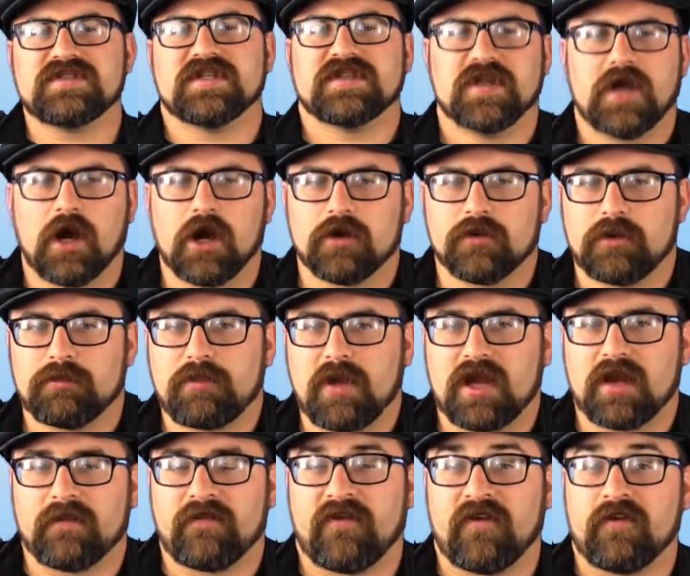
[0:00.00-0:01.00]
like the art would
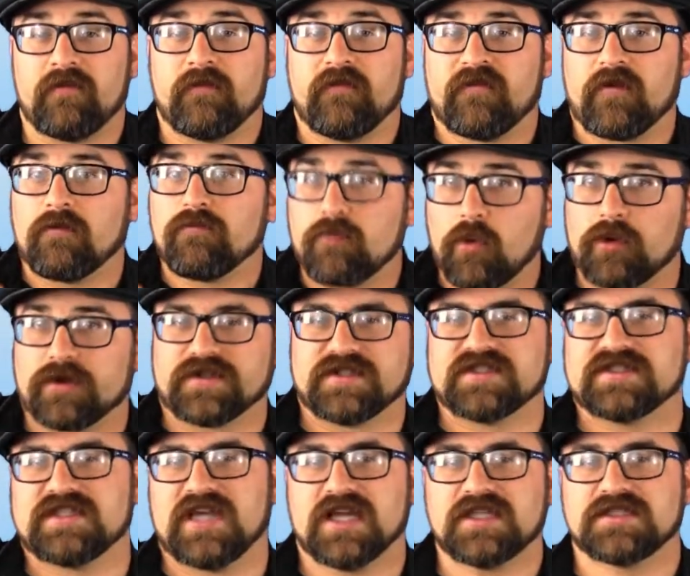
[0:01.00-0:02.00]
benefit from more
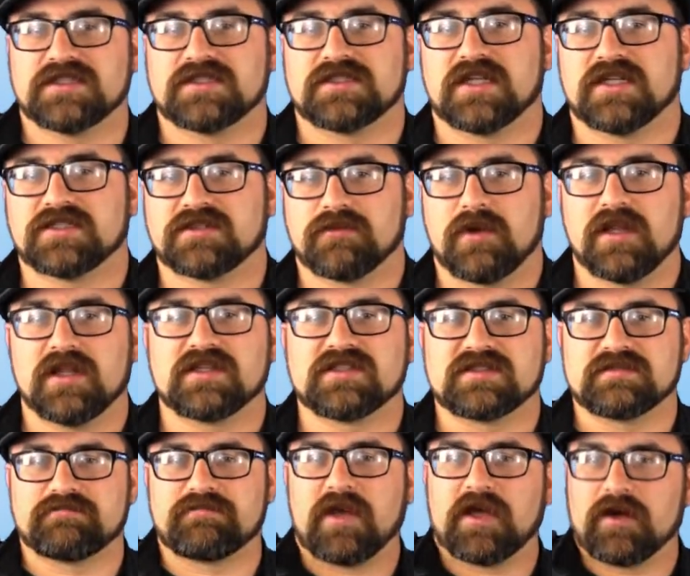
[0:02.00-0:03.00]
sketching as well
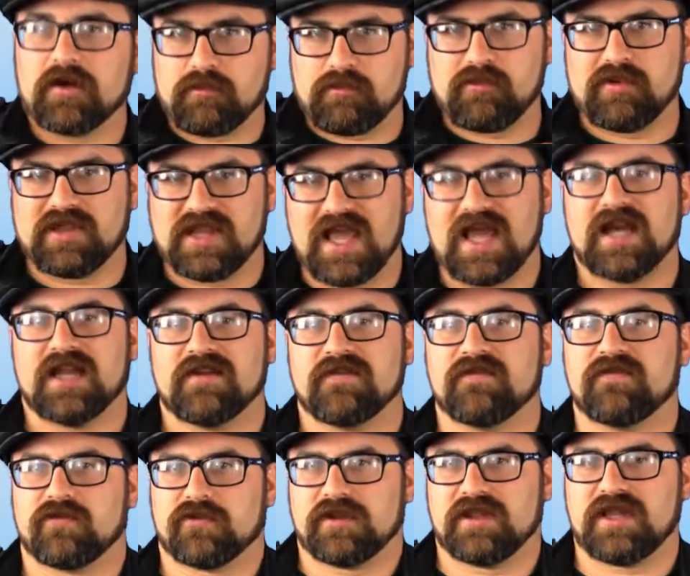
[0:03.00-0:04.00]
as better planning for